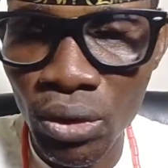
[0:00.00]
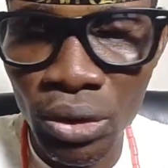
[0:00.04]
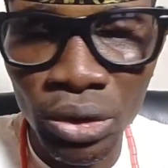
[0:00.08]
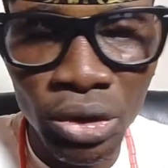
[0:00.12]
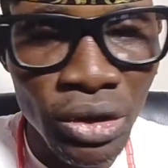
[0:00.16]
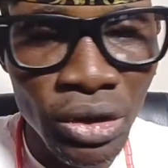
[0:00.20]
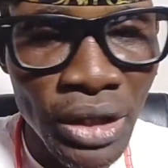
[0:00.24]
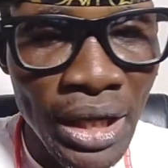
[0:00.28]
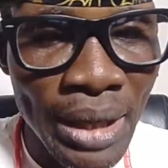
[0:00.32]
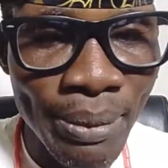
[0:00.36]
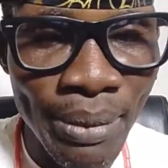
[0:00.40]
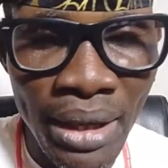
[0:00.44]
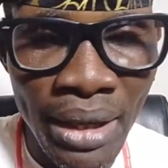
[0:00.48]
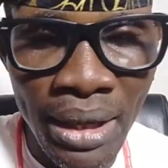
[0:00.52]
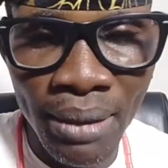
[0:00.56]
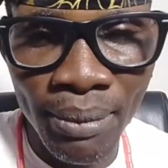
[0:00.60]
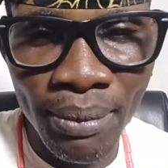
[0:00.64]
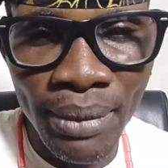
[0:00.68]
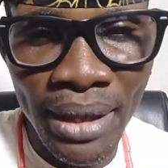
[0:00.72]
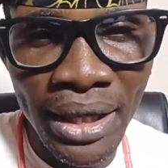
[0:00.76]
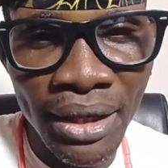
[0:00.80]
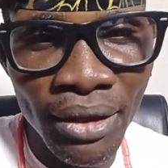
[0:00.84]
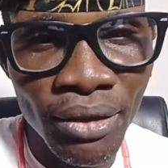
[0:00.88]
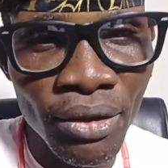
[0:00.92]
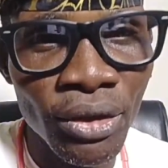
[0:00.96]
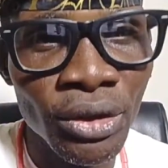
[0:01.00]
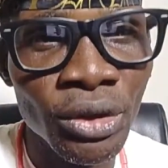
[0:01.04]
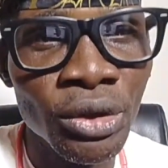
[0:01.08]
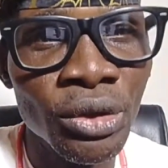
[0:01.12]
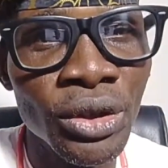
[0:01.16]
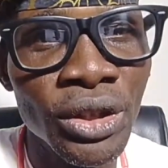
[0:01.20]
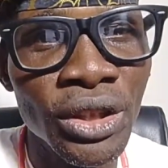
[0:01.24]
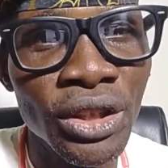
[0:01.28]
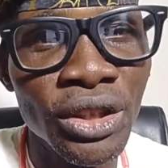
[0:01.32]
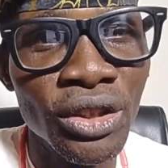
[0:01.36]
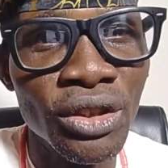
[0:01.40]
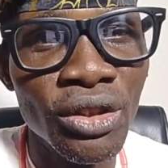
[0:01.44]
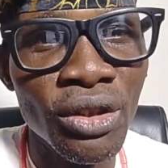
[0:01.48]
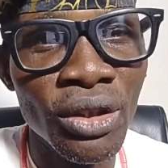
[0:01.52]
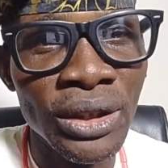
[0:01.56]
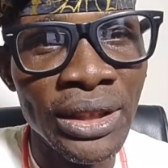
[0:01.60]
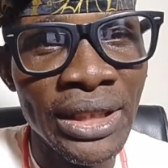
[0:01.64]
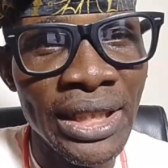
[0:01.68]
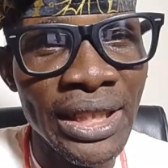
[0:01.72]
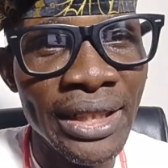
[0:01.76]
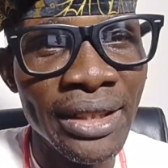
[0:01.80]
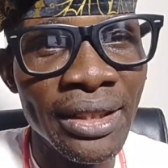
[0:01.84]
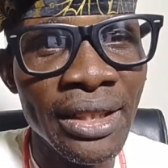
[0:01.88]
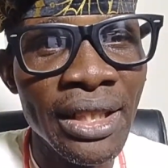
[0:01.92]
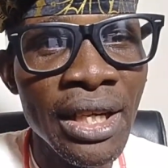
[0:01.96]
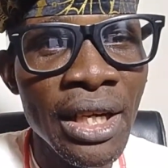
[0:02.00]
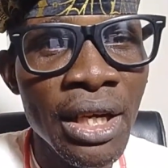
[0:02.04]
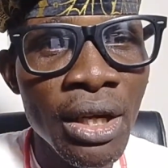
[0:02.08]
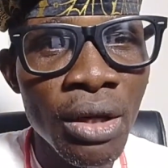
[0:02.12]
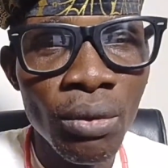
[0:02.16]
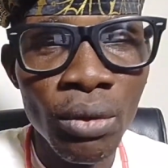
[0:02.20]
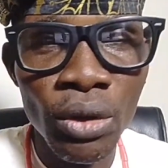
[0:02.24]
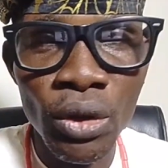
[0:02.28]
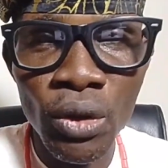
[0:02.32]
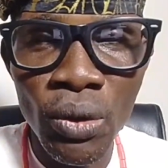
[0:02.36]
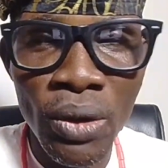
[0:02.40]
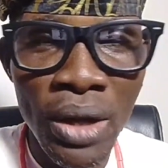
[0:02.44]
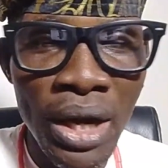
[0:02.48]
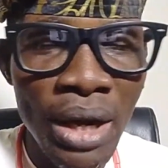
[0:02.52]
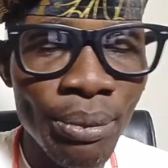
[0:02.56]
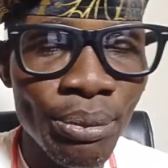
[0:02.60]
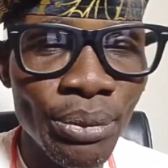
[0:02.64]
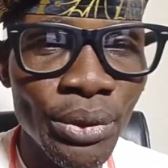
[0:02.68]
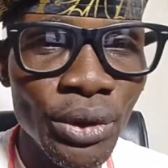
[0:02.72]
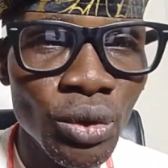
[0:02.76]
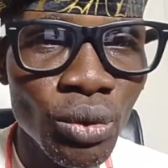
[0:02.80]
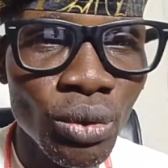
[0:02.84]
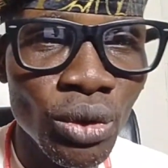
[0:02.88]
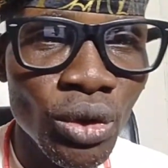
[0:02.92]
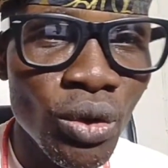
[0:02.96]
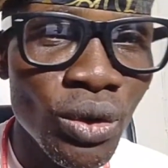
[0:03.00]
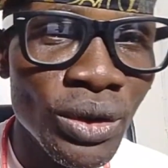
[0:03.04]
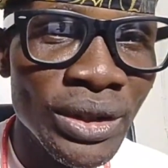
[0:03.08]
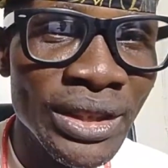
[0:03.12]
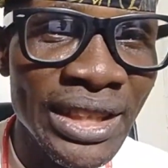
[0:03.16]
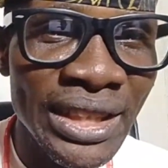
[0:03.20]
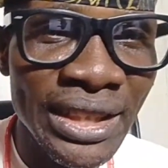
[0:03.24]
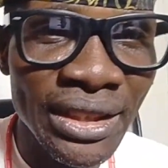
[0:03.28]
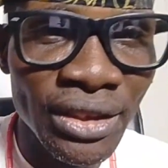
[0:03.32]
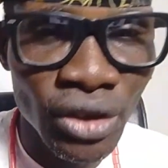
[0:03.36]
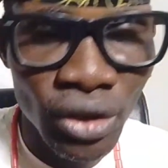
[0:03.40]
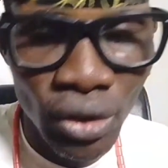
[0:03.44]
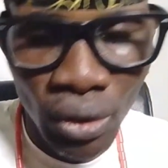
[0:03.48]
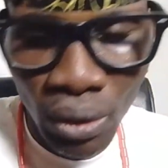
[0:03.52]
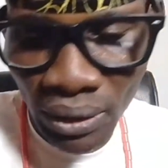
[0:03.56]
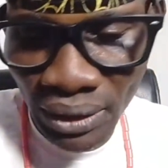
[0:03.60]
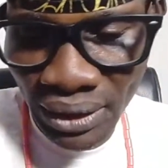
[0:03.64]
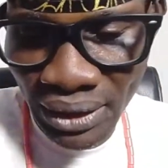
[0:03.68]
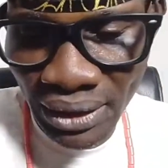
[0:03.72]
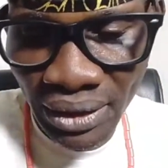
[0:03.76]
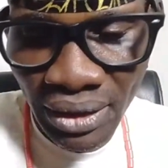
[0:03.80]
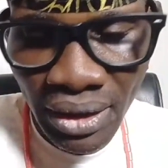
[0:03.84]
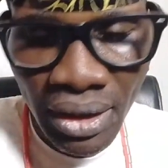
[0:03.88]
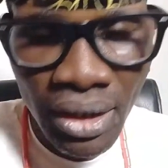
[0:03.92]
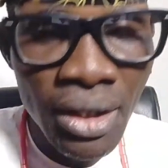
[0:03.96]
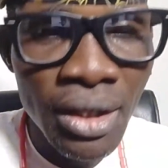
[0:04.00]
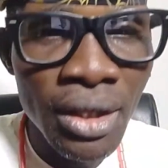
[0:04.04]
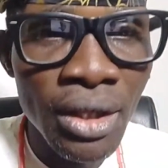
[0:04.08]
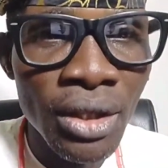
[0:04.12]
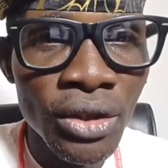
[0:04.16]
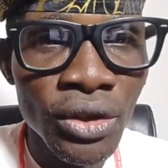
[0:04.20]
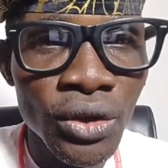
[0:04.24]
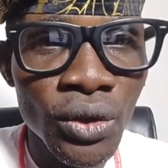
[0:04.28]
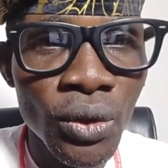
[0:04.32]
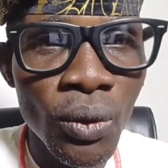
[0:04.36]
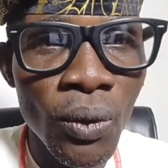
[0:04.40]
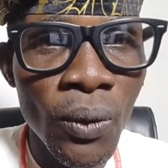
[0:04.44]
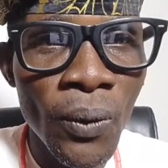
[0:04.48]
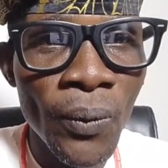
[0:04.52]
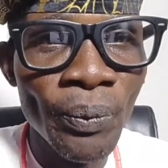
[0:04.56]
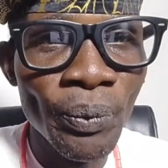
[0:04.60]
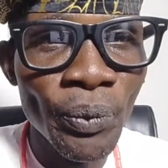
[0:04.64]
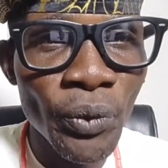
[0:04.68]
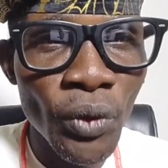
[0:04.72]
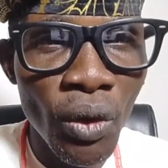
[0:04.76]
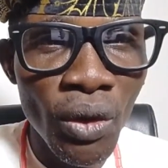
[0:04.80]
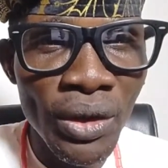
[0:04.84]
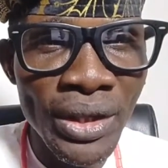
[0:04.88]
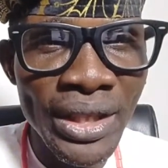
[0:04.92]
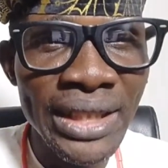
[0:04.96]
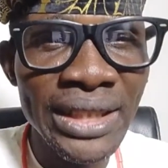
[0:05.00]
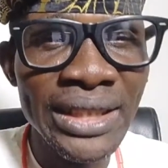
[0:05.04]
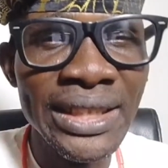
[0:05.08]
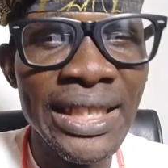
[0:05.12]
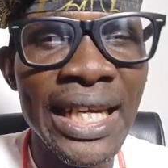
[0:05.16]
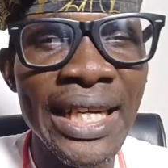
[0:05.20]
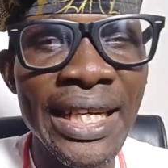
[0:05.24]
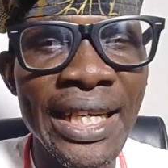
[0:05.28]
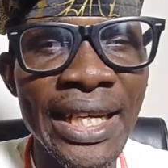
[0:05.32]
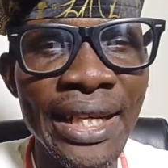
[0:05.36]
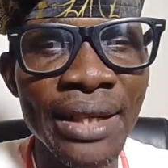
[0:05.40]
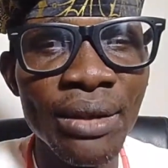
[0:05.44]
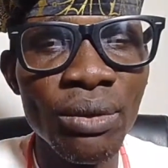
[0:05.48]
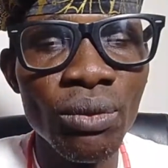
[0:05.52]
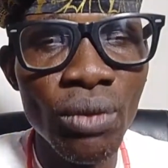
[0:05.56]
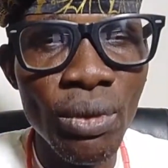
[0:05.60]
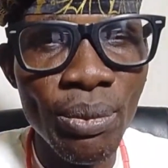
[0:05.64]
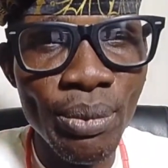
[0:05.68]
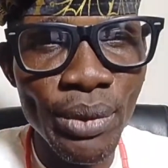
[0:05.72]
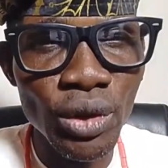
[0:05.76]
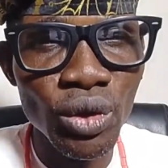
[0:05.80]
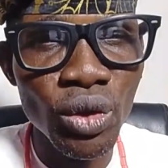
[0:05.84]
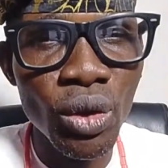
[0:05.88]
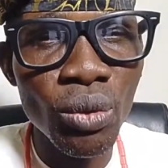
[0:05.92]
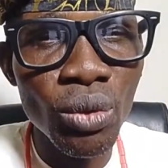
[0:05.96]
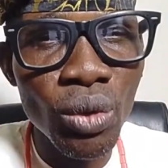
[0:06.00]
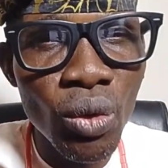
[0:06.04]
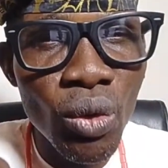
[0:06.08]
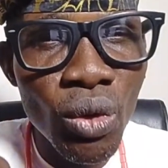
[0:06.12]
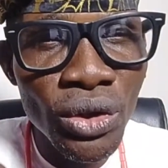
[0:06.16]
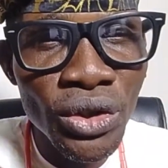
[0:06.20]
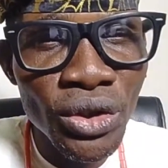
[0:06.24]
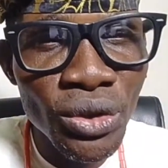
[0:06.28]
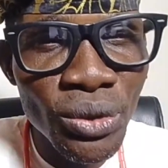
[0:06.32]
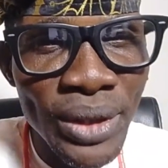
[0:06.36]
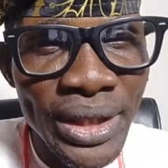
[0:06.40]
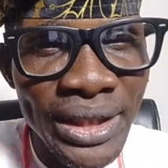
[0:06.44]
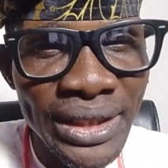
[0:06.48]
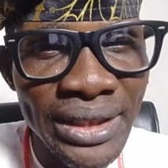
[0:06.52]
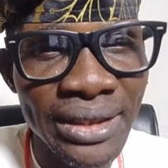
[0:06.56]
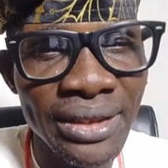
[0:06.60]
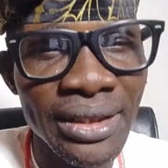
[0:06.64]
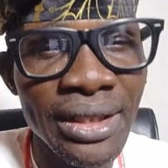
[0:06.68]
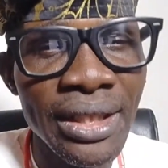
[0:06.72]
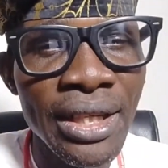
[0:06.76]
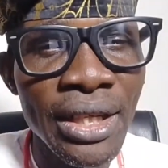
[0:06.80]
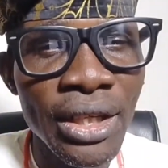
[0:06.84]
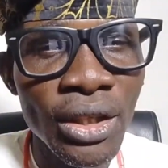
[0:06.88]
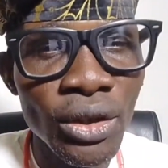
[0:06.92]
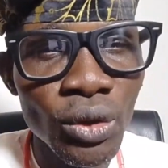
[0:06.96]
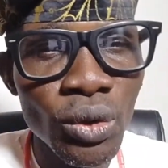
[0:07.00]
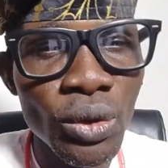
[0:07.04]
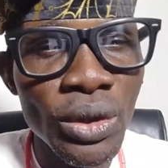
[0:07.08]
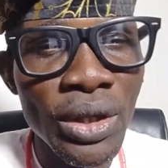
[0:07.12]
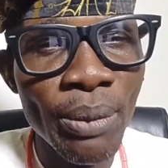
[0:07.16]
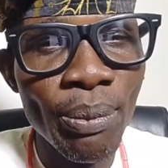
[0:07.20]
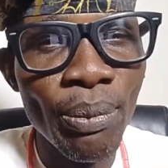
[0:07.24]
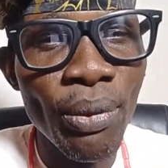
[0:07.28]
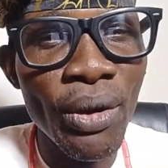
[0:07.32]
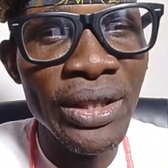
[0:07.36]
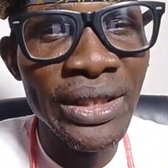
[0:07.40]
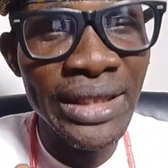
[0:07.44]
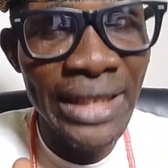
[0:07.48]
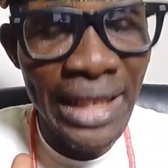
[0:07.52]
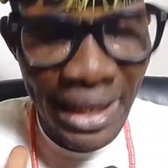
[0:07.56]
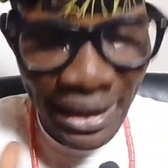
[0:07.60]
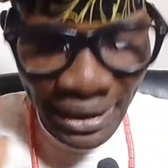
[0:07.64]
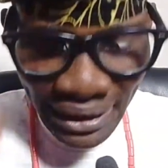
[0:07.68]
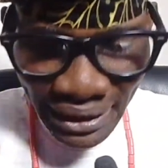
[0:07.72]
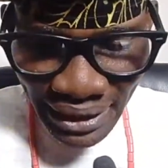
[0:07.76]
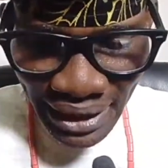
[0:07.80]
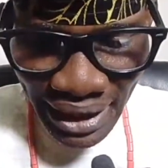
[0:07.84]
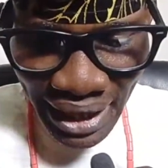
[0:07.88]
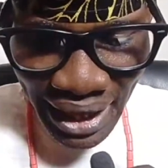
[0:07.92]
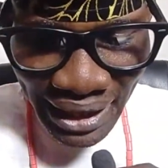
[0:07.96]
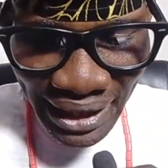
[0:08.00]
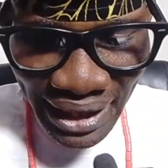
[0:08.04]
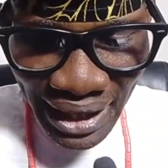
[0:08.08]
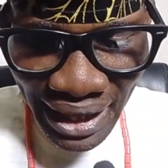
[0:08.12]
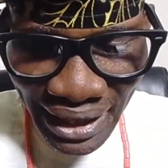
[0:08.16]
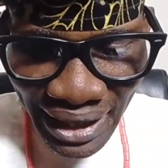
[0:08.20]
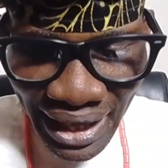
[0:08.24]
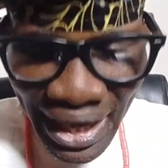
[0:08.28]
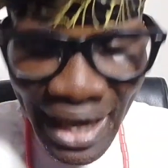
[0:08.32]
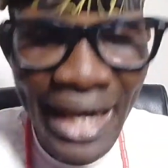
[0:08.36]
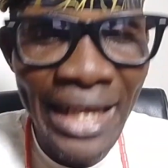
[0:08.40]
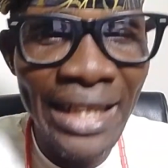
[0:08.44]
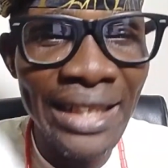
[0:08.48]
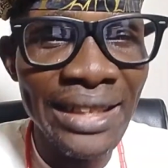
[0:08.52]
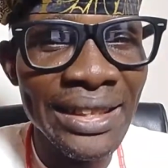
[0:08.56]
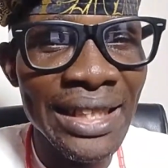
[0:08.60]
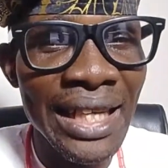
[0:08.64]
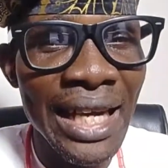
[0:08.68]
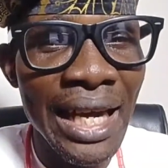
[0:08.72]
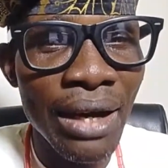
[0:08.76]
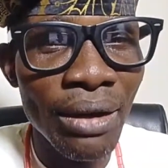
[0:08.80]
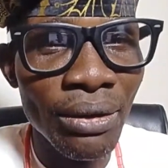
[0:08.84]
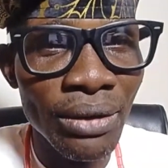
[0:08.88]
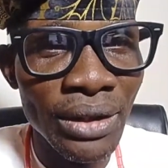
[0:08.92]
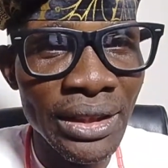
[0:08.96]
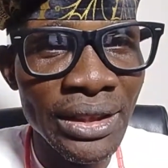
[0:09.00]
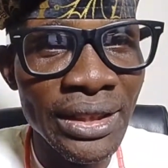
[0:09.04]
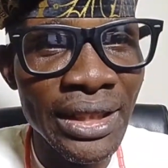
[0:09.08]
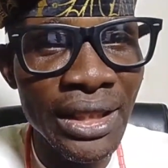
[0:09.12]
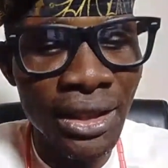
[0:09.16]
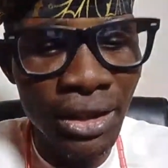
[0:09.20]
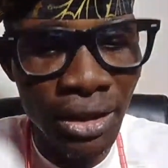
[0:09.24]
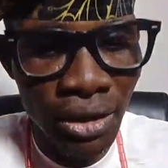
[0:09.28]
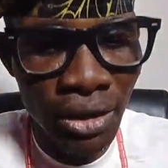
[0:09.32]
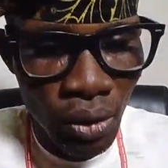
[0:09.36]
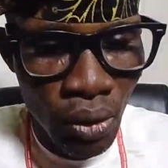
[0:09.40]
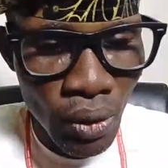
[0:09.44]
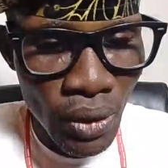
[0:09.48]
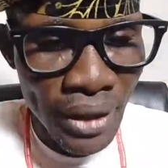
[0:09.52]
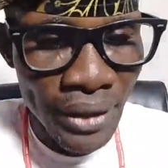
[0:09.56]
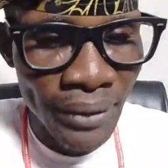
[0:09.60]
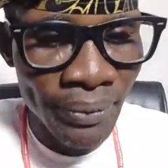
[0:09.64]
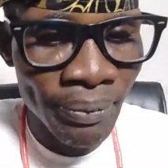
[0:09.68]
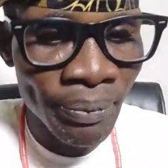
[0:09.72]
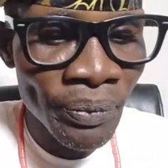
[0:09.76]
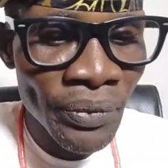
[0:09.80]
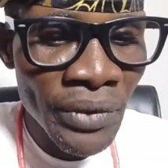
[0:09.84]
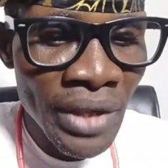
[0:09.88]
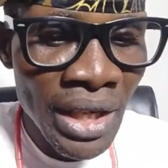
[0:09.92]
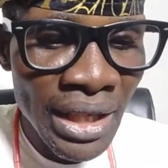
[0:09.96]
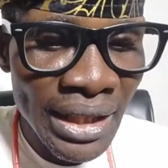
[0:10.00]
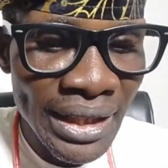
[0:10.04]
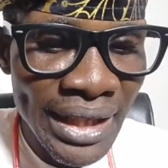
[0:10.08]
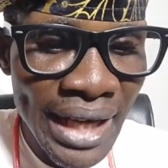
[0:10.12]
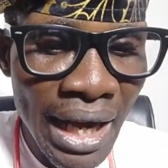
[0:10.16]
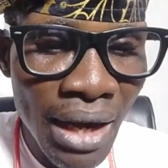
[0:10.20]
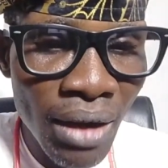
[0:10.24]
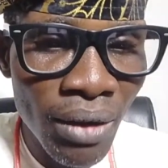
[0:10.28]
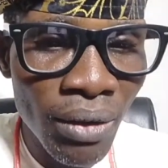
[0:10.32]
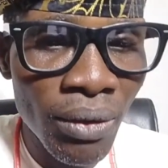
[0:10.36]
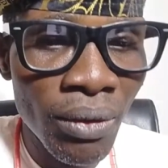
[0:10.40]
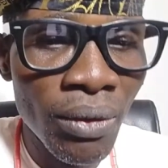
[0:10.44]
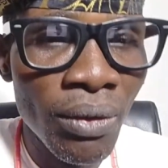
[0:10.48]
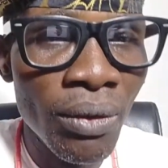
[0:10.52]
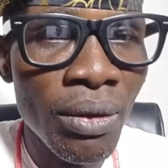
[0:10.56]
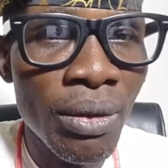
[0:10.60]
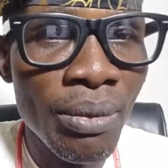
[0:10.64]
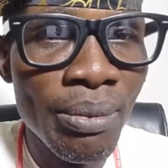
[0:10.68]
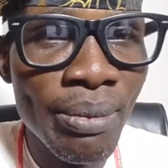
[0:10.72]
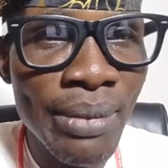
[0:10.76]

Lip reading: no tribal, bigotry, nothing. We don't abuse, we don't insult. So on this channel, we make sure we go straight to the point and analyze how the thing is going. Now,